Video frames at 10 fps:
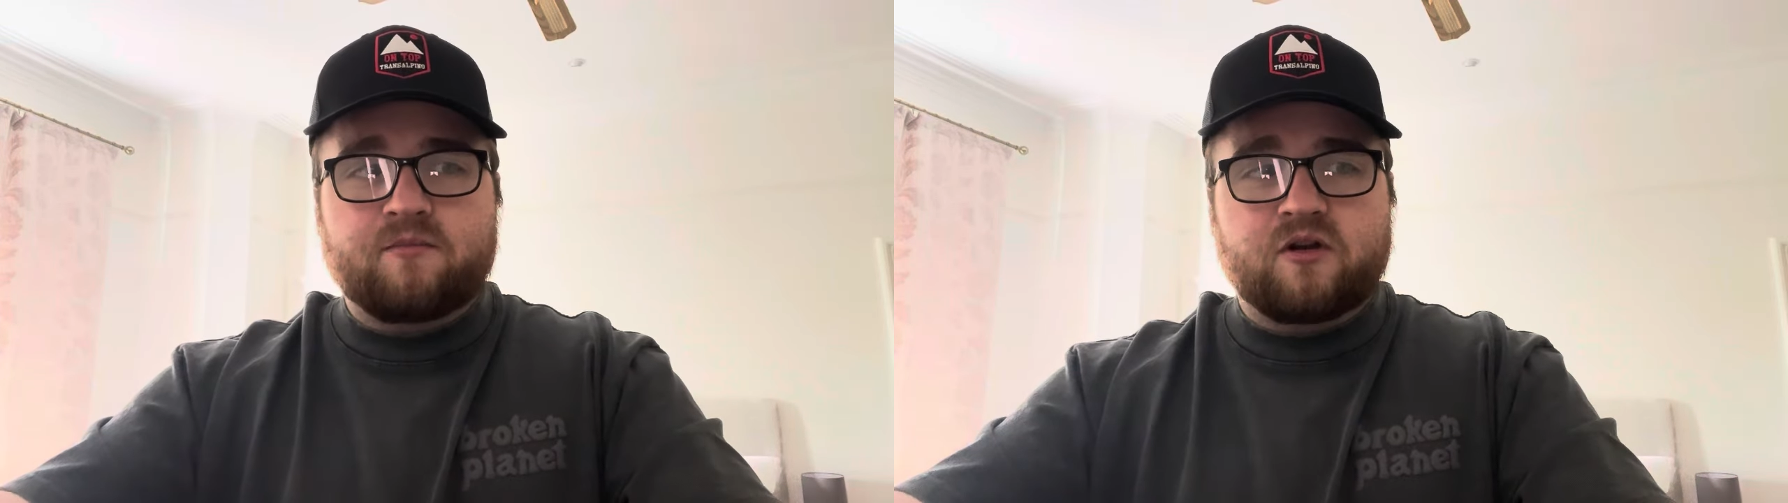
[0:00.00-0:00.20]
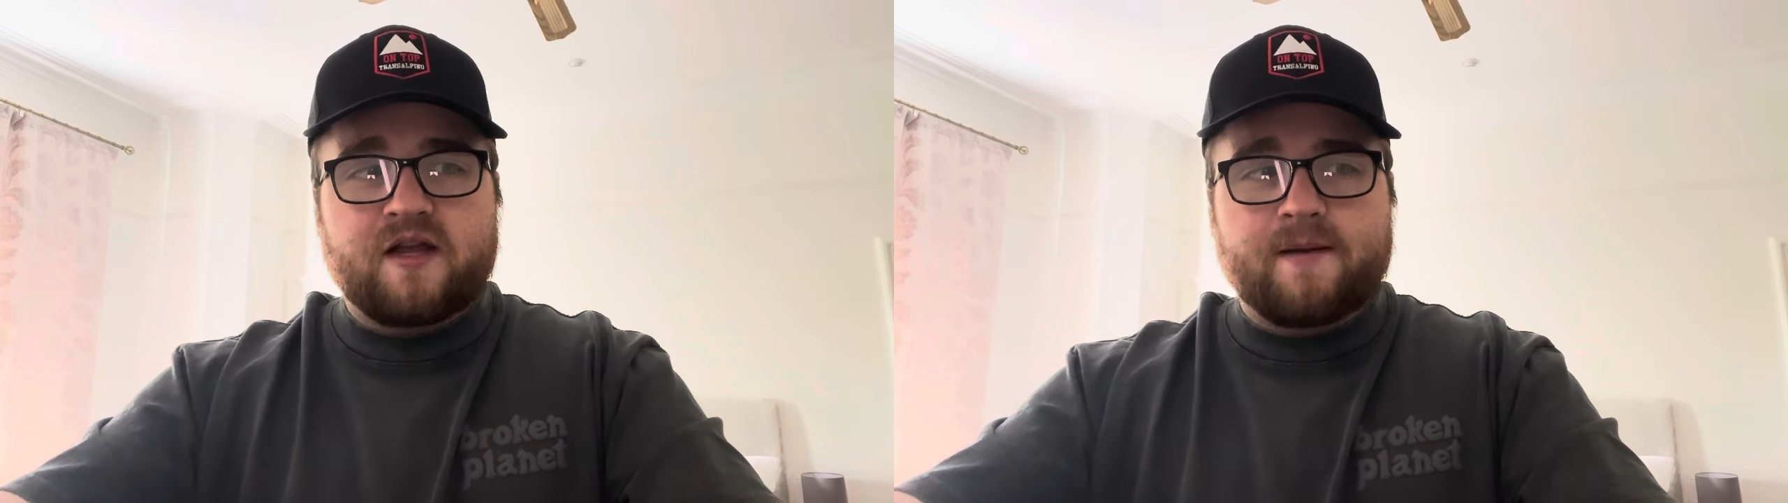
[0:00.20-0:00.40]

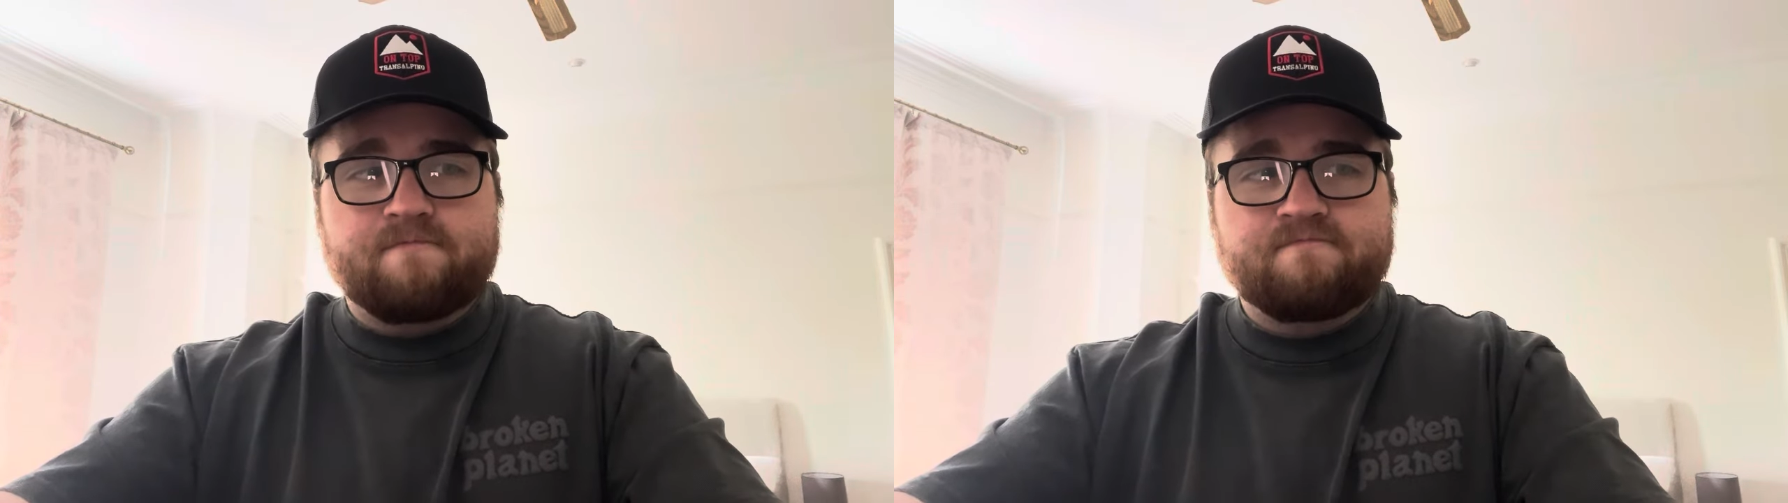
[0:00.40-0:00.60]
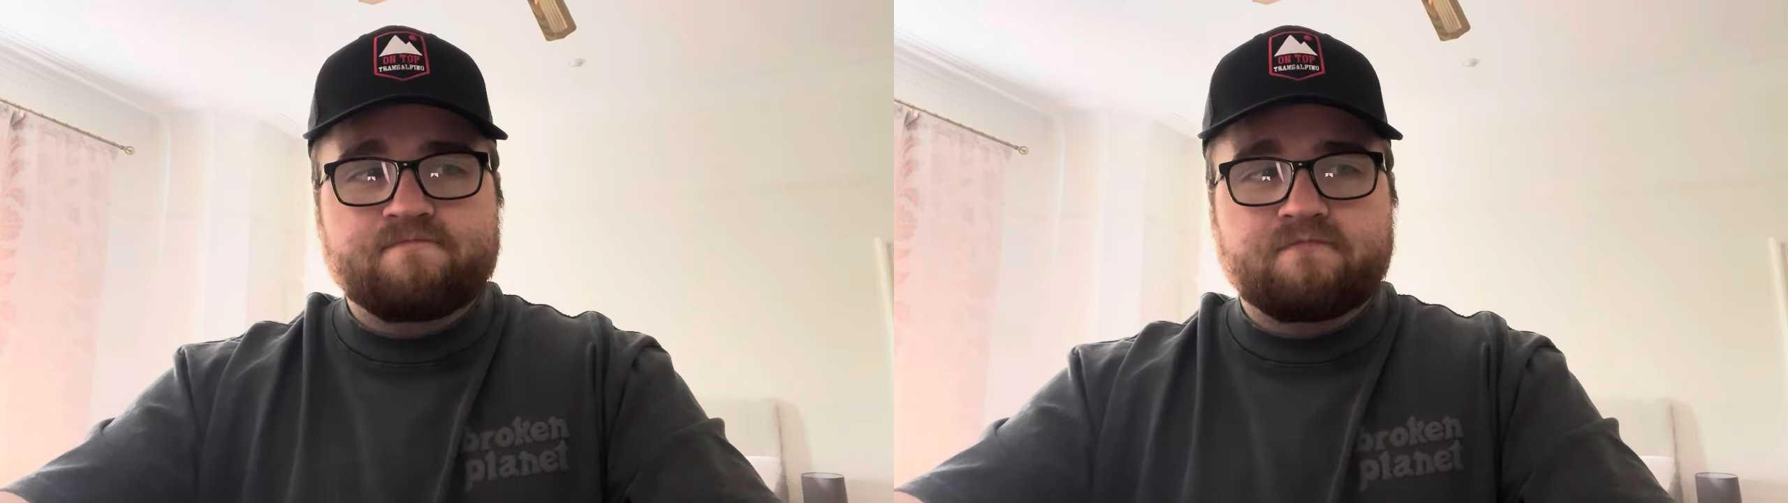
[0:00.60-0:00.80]
But
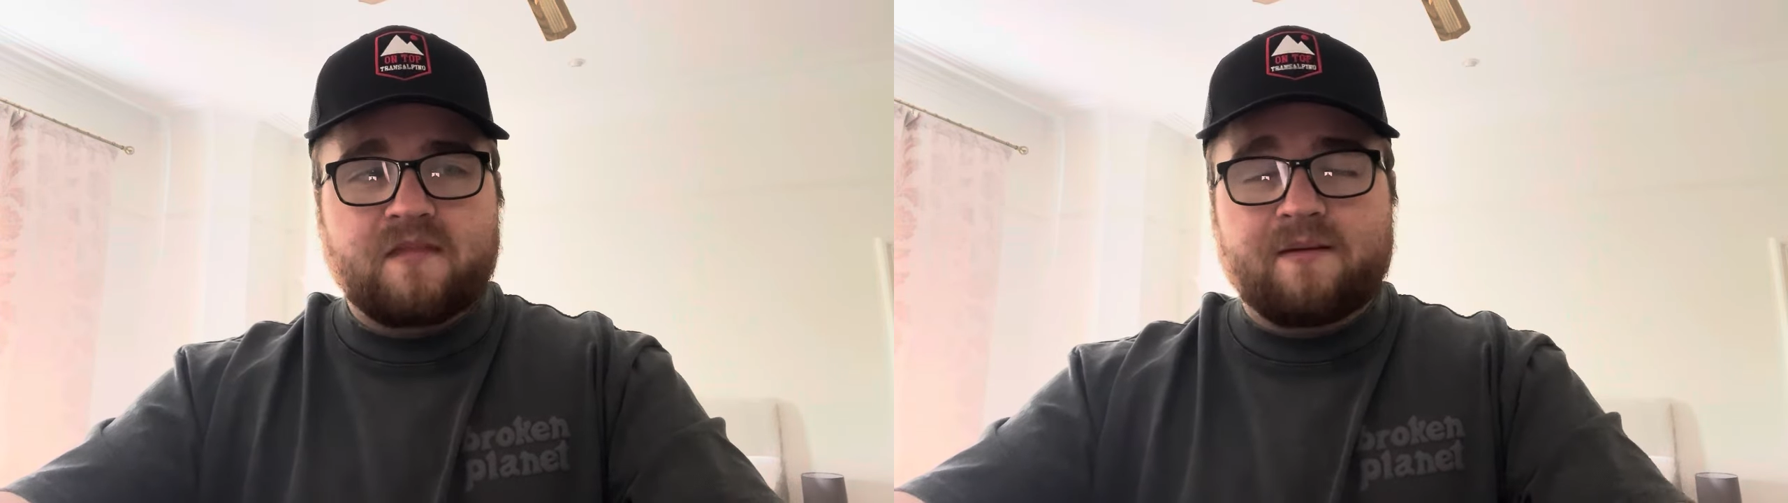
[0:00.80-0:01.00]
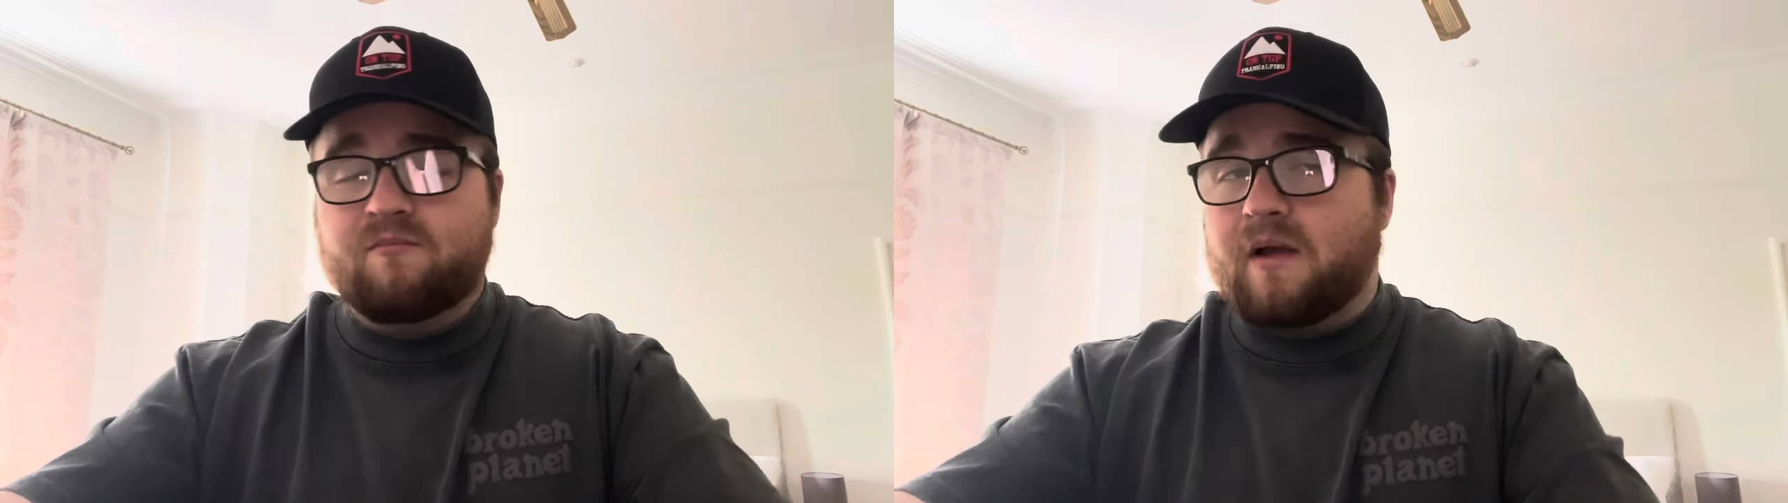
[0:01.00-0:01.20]
um,
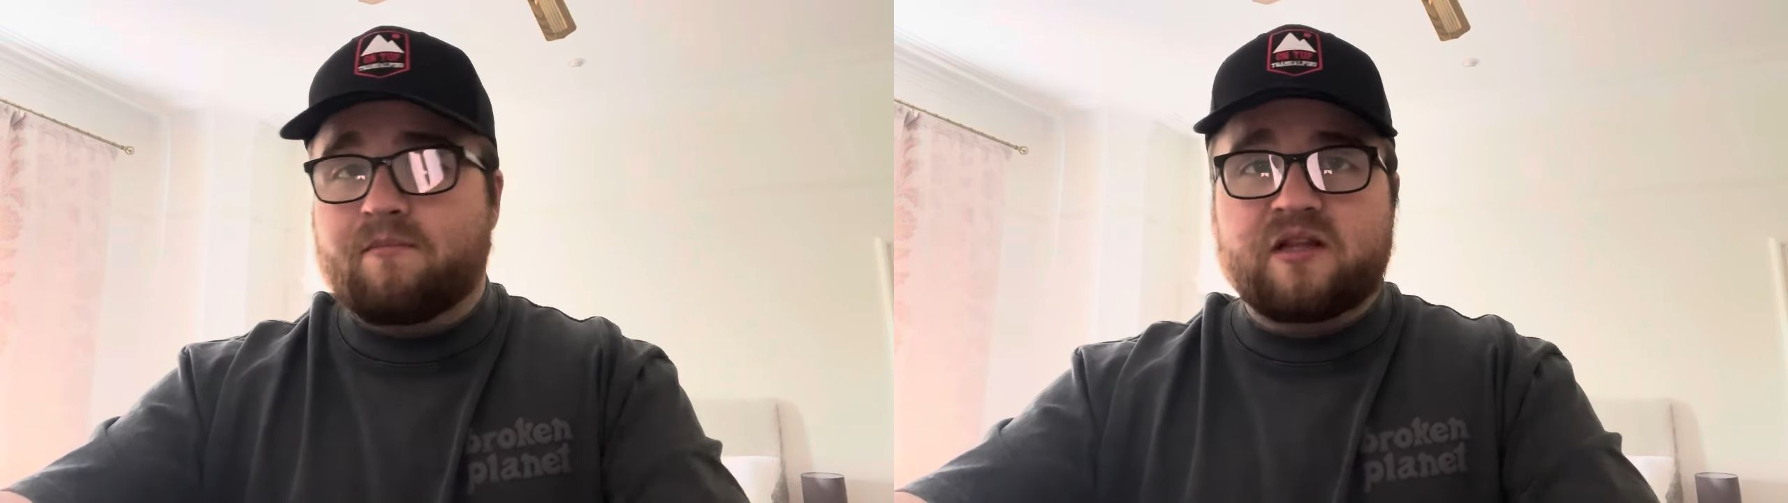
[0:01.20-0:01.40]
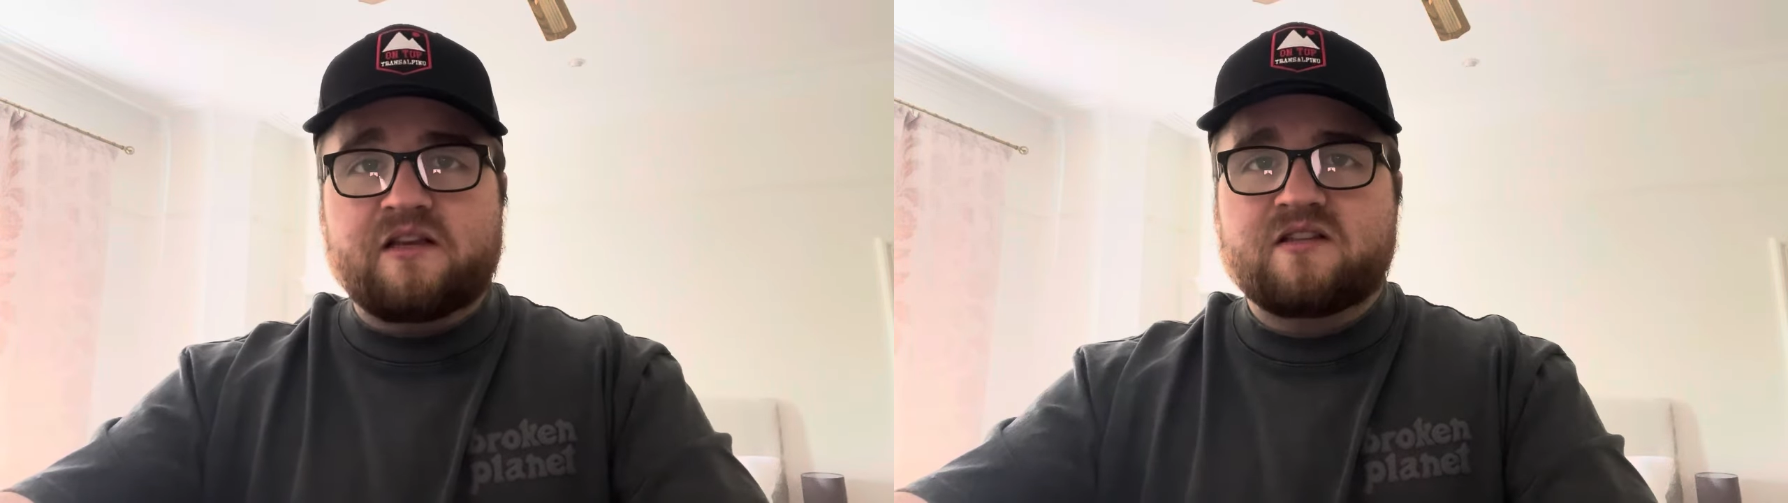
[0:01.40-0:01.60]
I'm, I'm
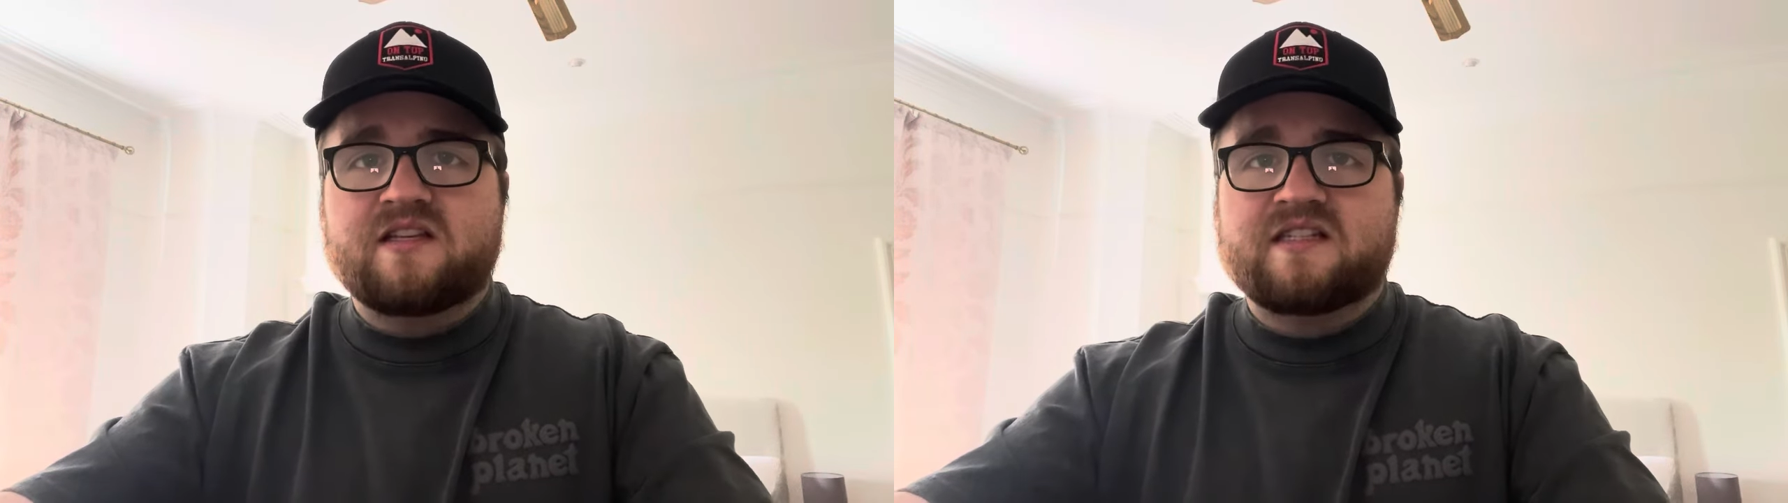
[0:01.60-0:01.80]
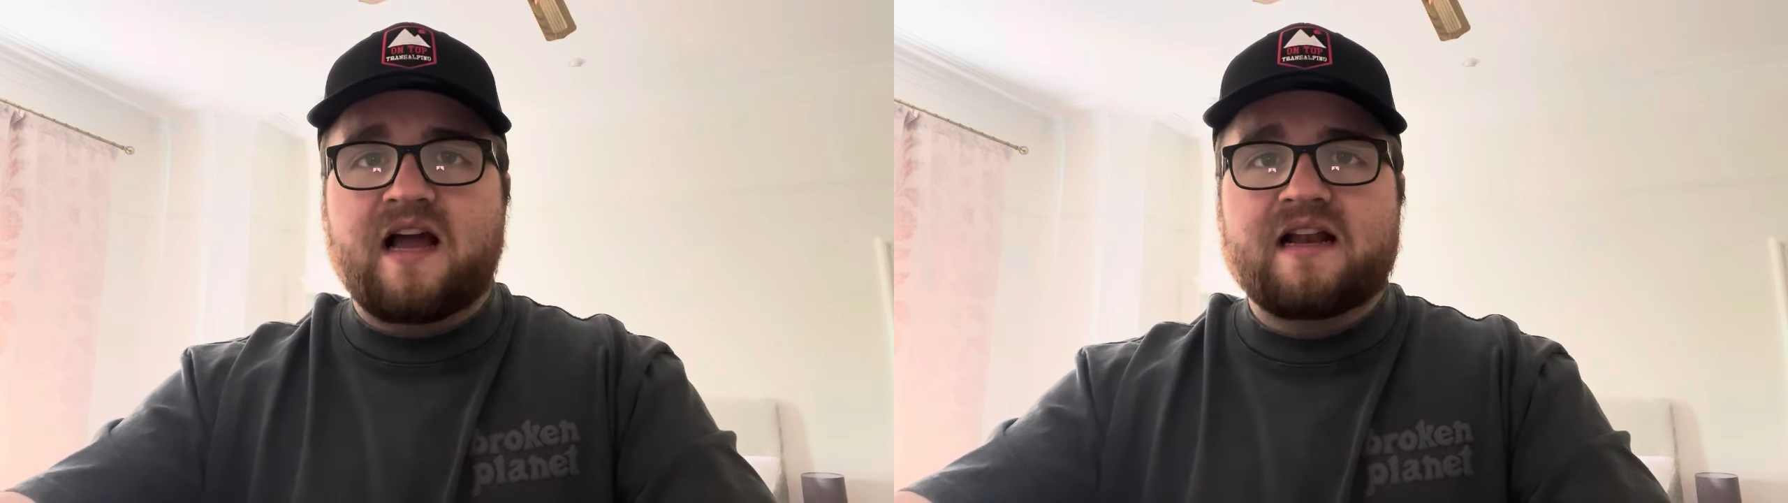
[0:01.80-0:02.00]
pleased with the
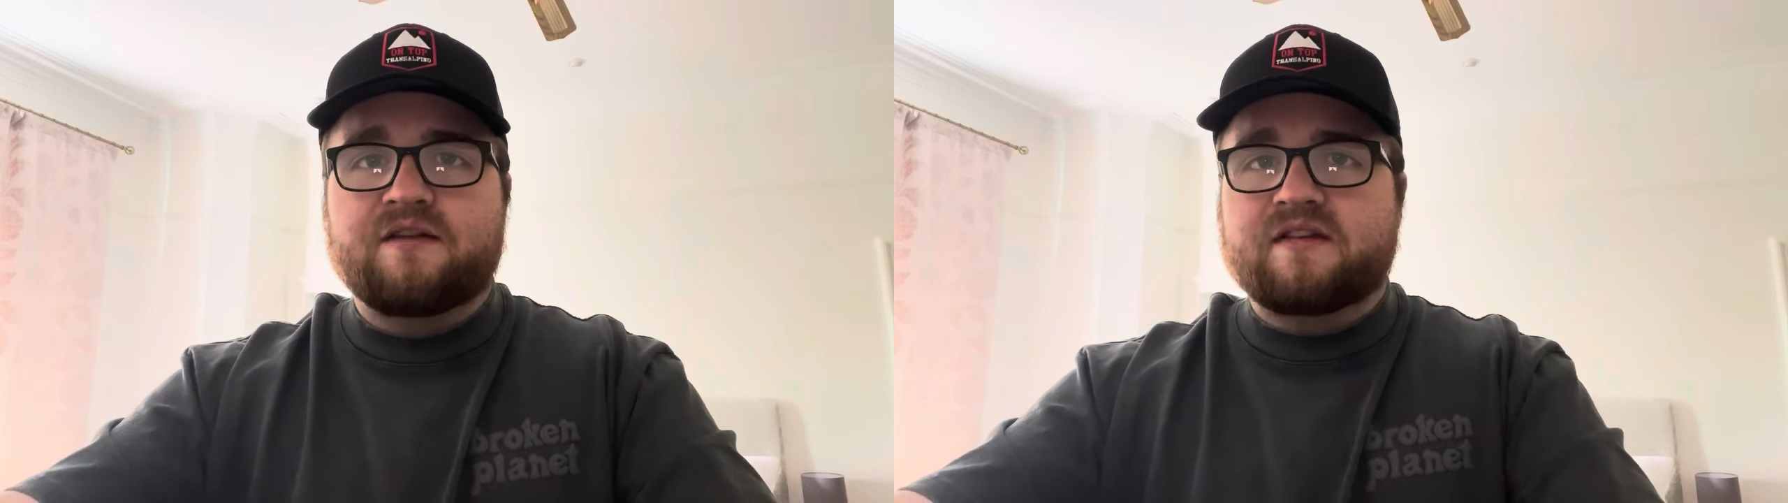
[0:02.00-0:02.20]
signing.